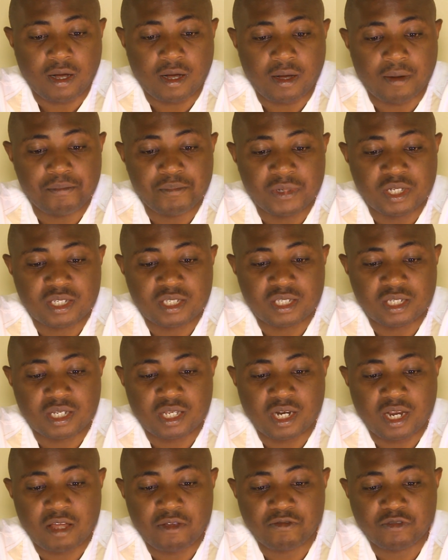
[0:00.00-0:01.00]
mixing
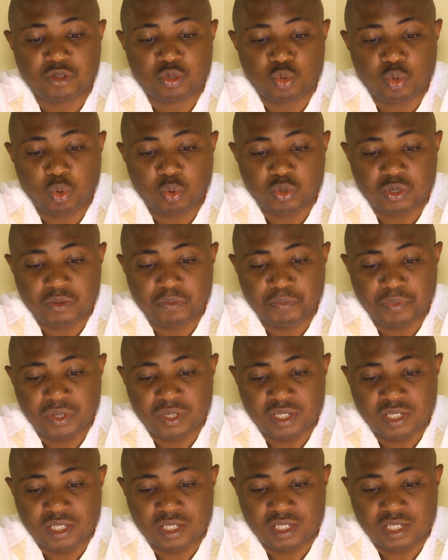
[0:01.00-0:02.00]
livestock
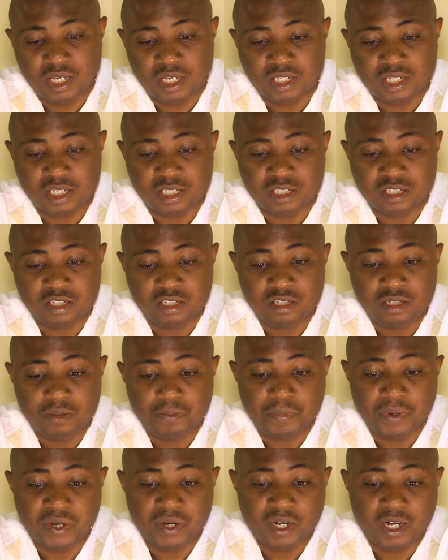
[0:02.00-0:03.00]
species such as
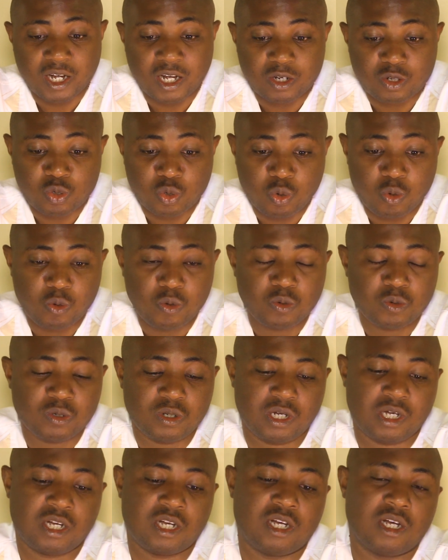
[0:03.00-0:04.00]
sheep and cattle.
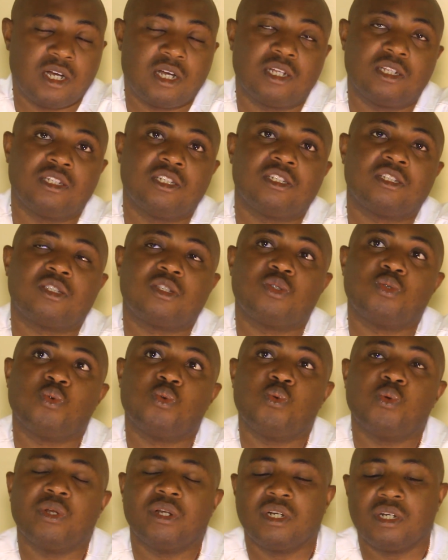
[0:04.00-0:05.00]
This you
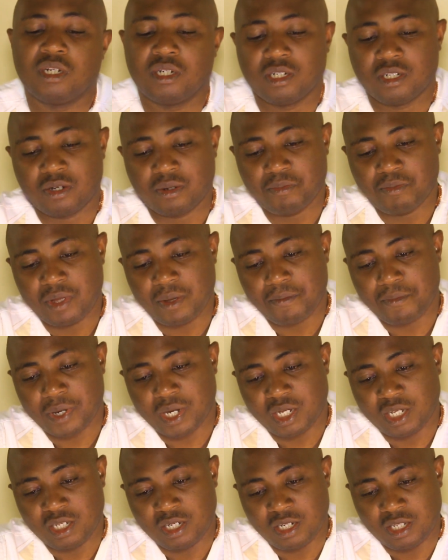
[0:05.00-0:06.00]
will
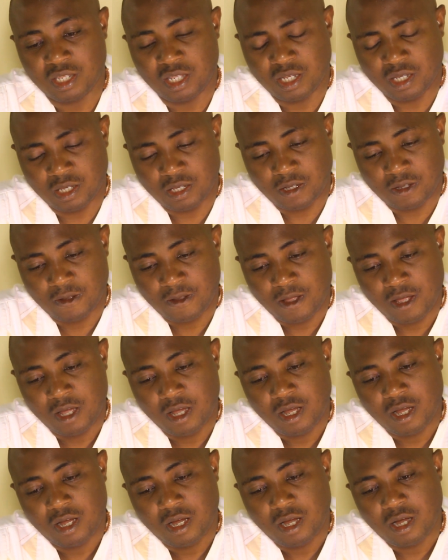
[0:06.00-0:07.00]
remember in the
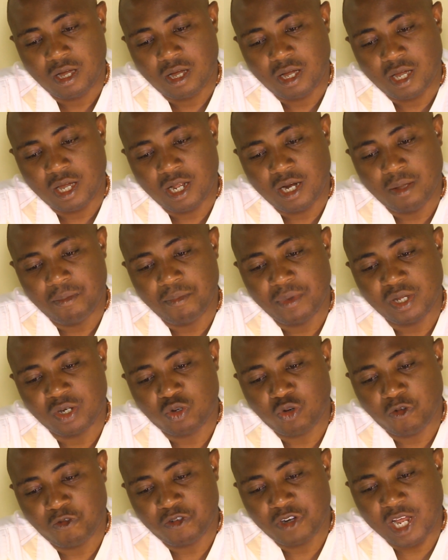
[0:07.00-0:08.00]
element
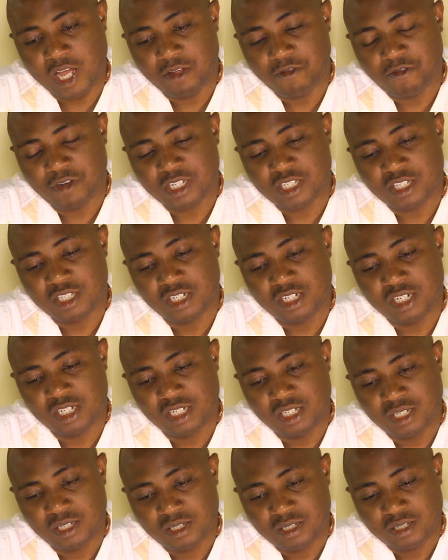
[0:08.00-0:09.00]
of
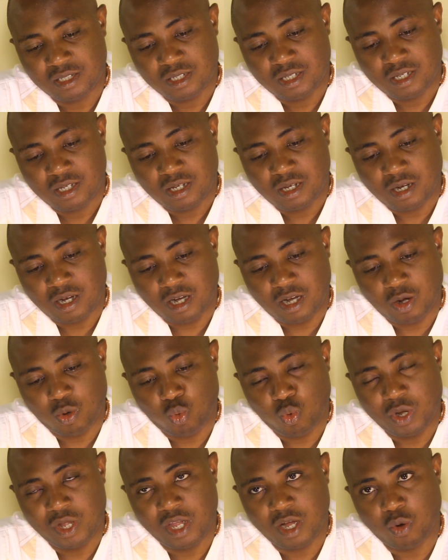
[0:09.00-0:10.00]
diversity,
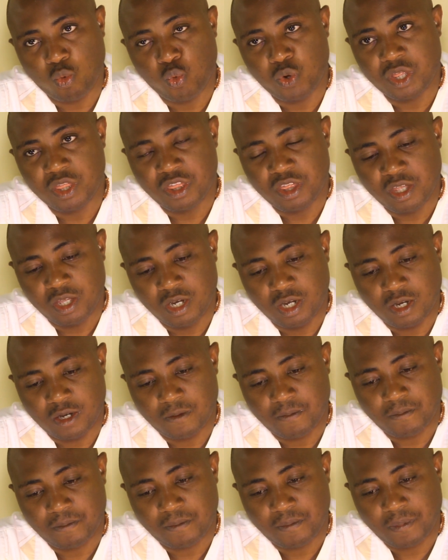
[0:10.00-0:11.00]
where
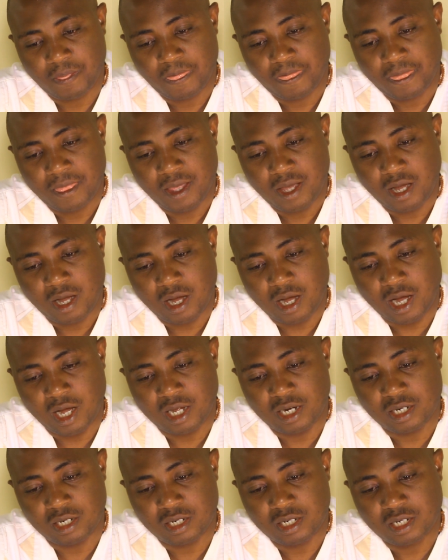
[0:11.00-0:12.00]
within
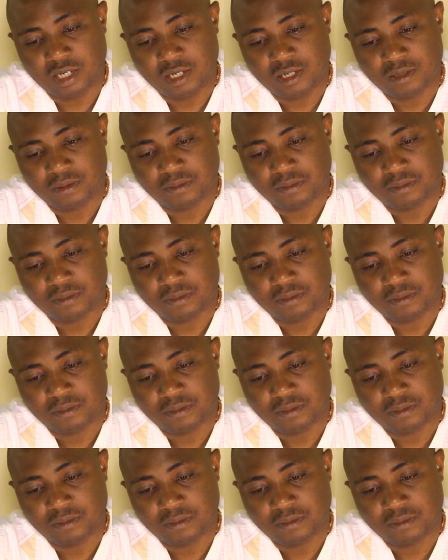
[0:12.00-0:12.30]
and